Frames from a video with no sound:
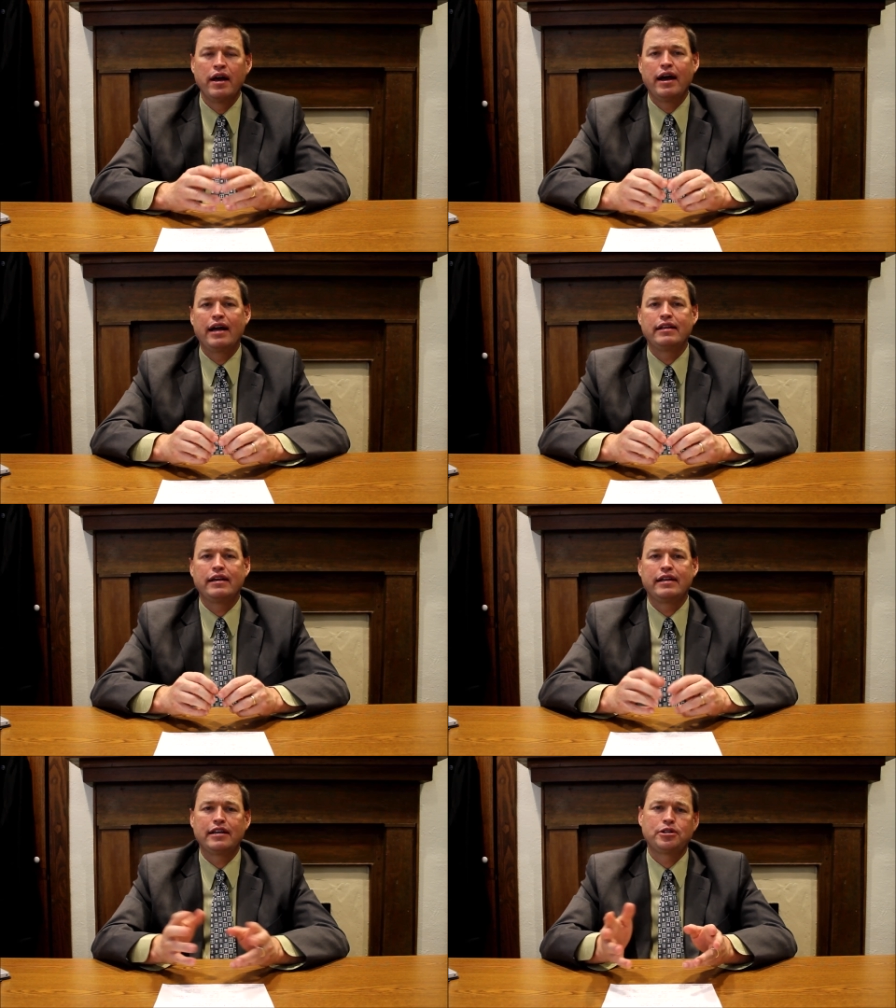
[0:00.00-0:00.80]
And in
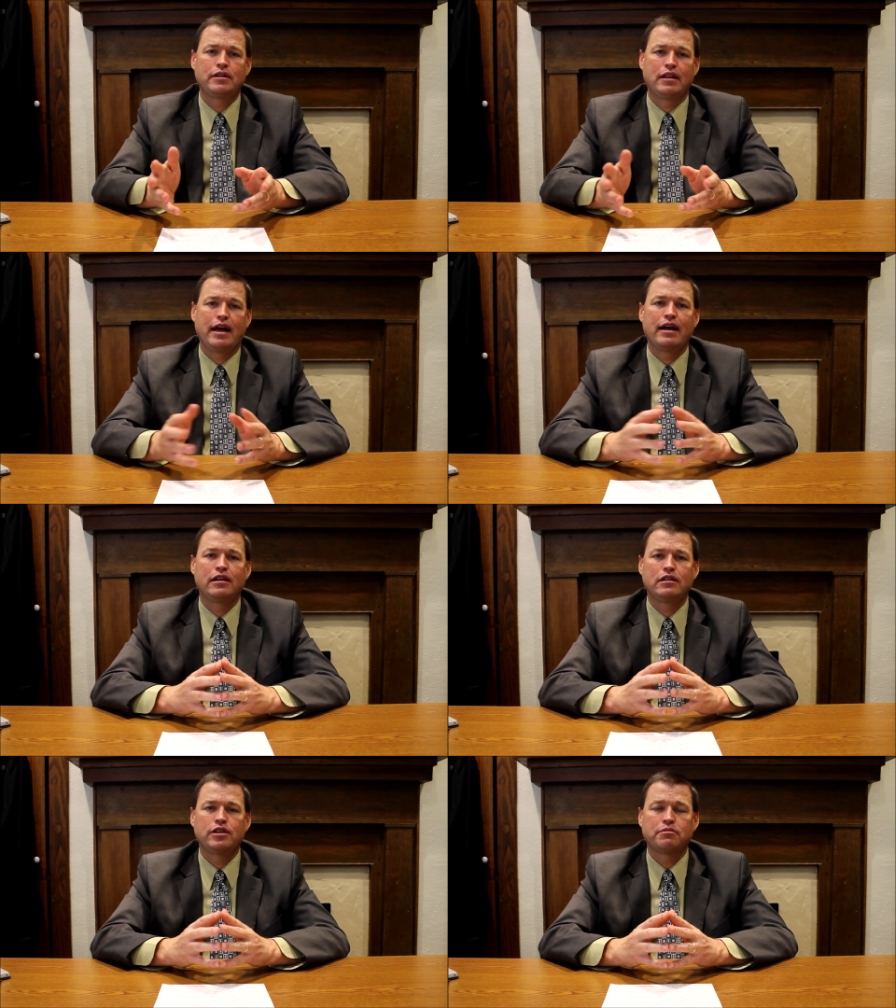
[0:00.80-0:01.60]
addition to
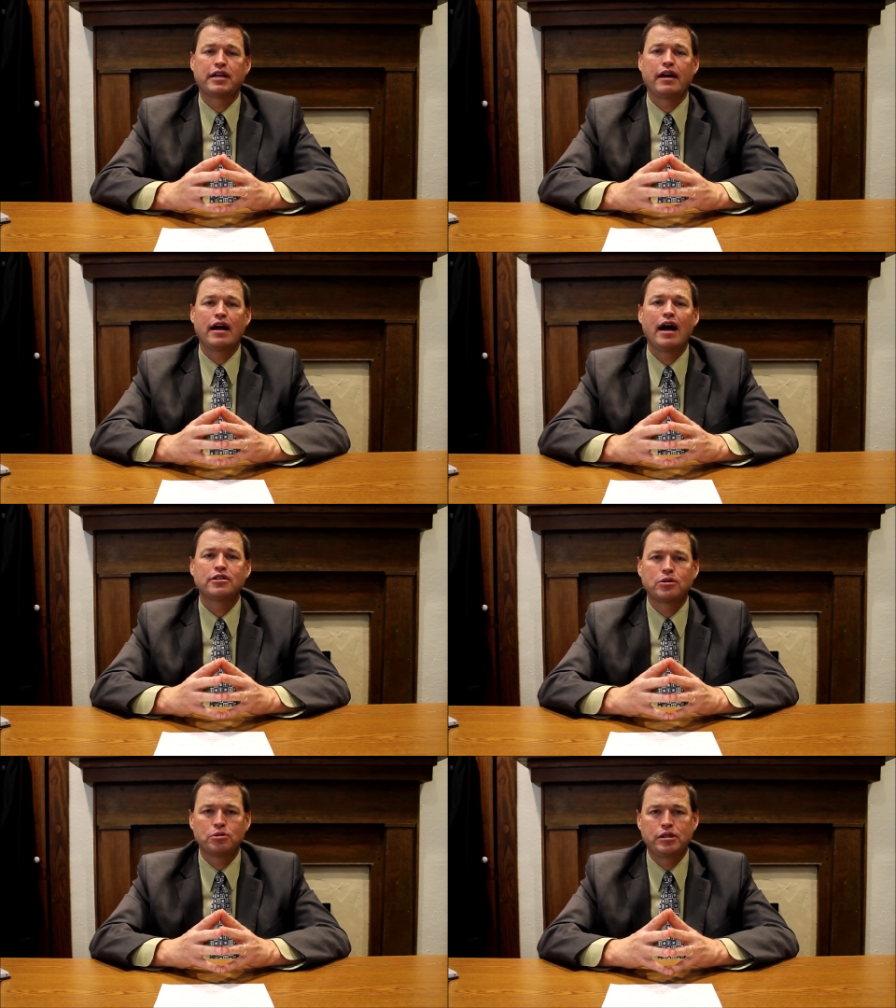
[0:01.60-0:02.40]
that, Jefferson County High
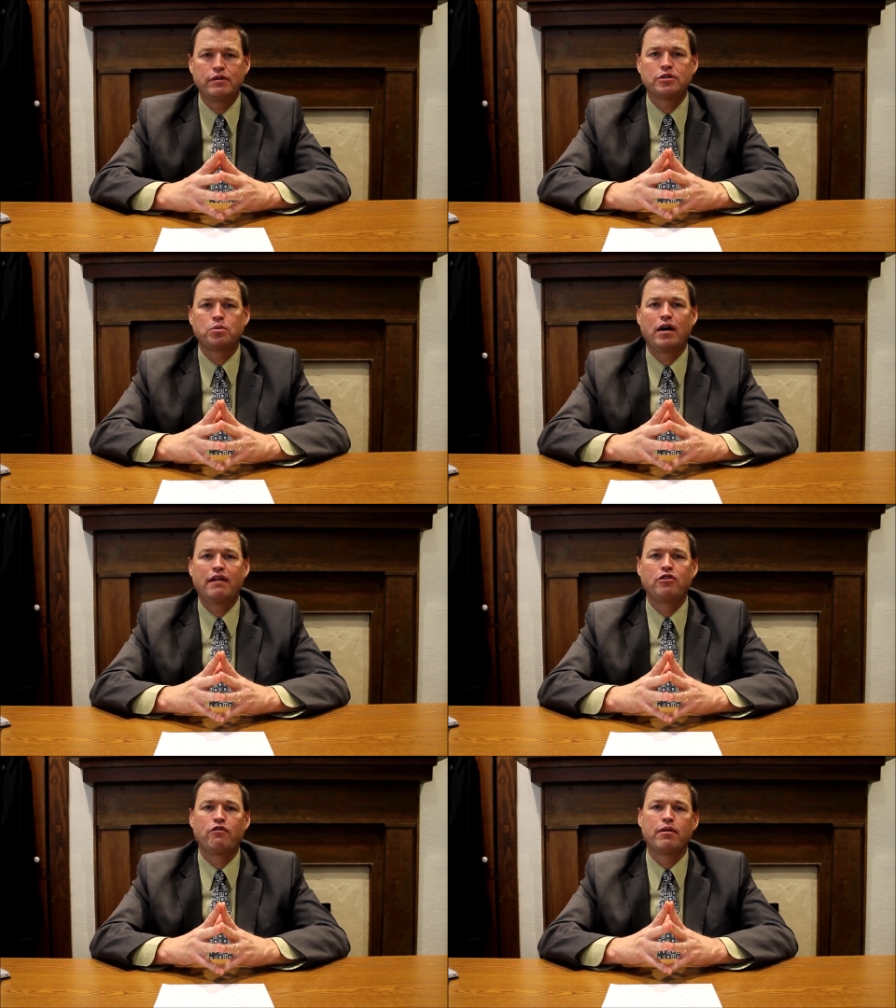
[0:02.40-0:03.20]
School students will
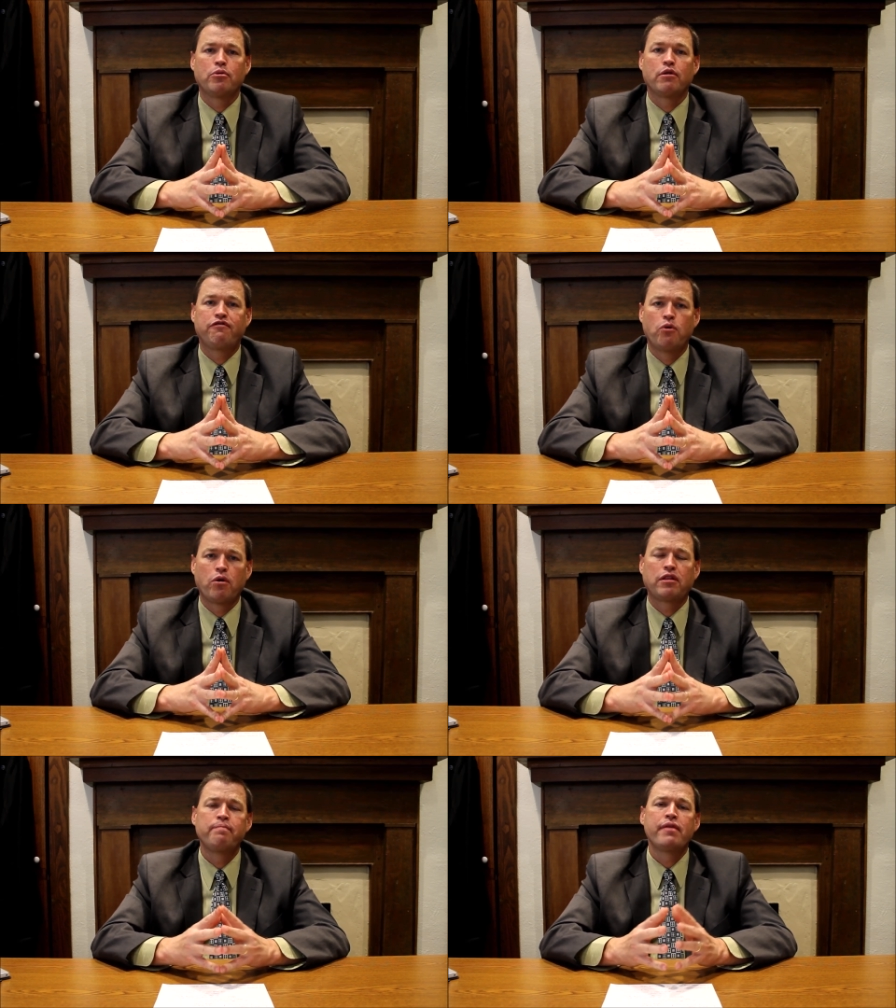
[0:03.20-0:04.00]
have November the
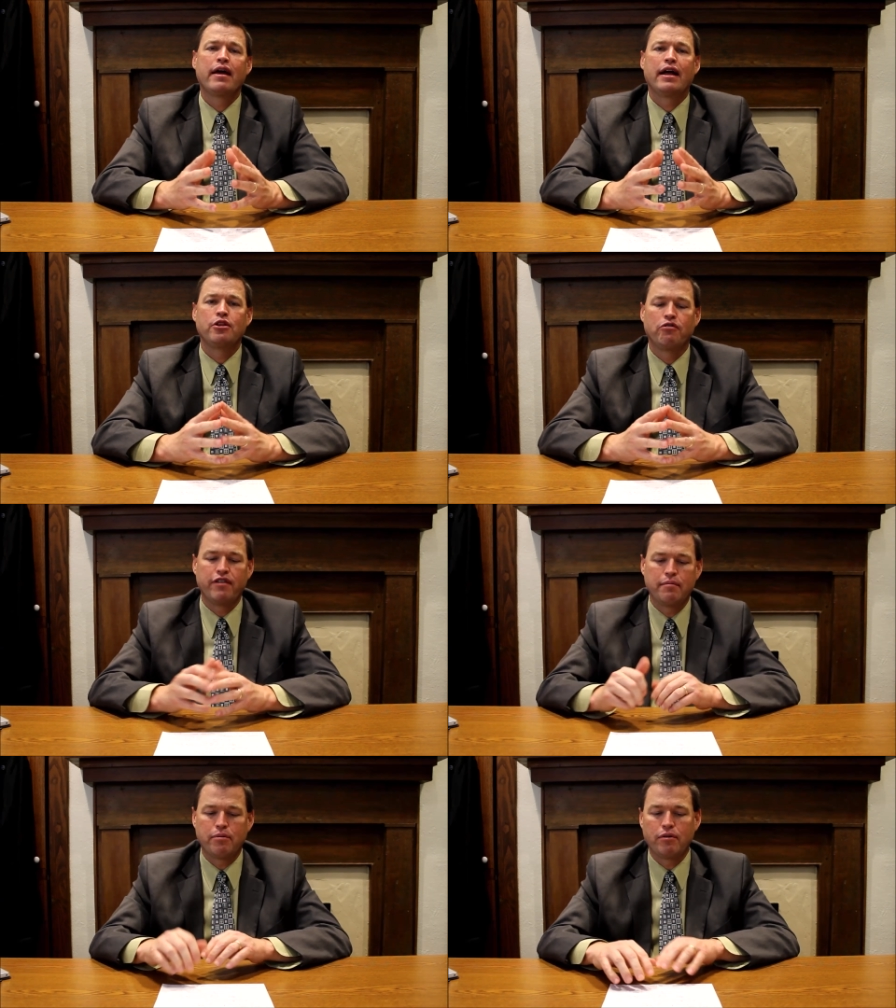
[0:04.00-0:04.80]
4th and
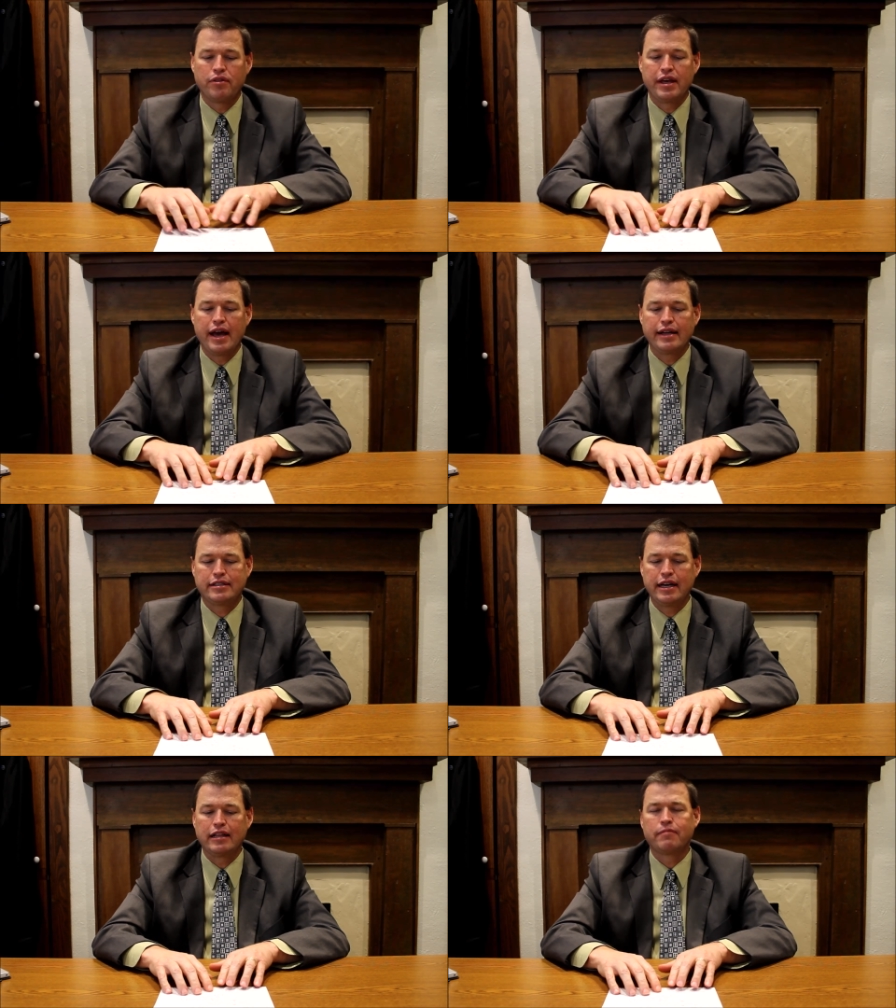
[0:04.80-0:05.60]
November the
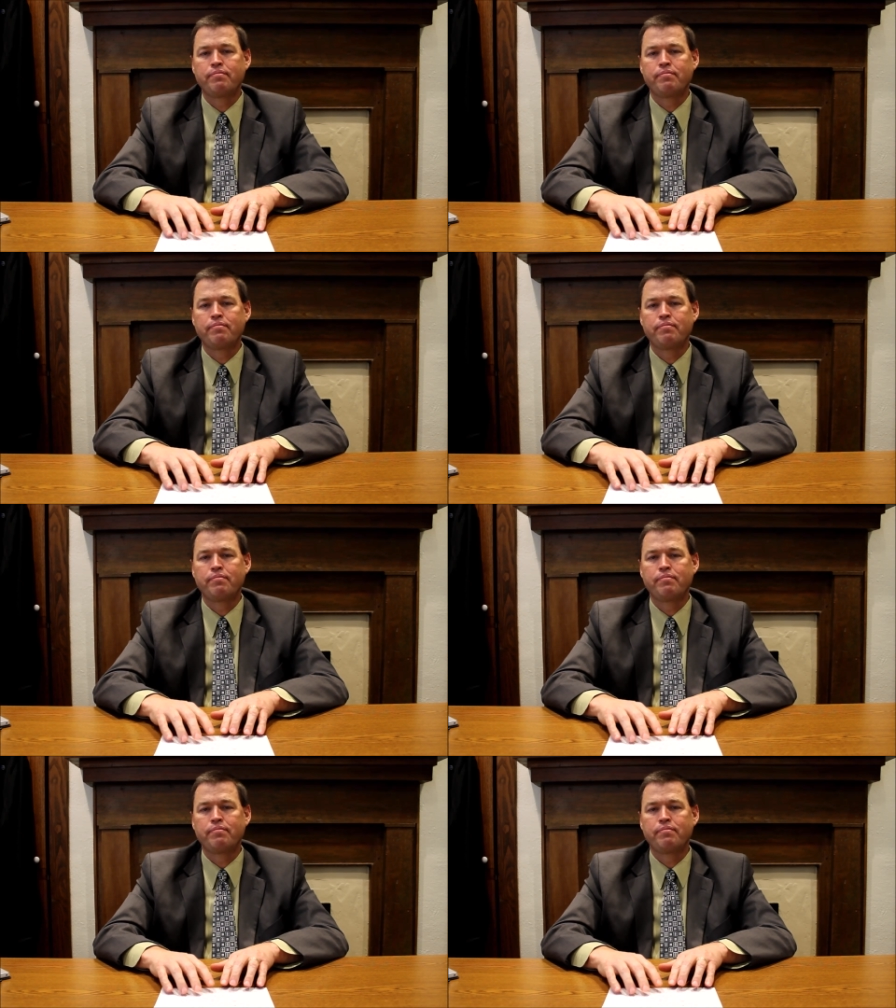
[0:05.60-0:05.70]
18th.